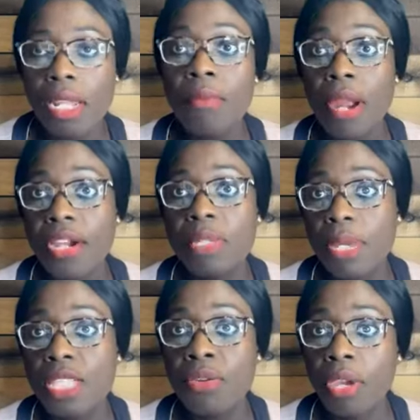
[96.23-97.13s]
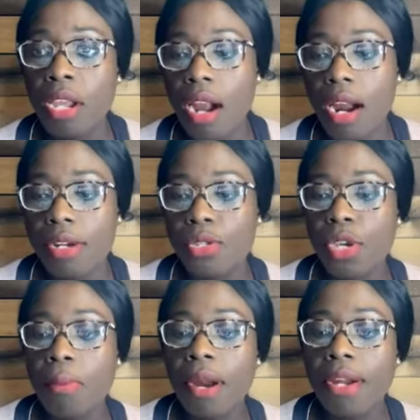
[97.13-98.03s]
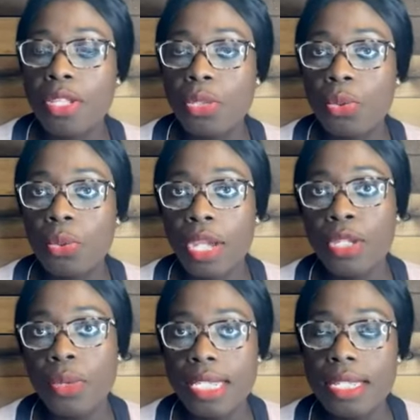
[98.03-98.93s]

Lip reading: a marriage-based green card. So you're married to a U.S.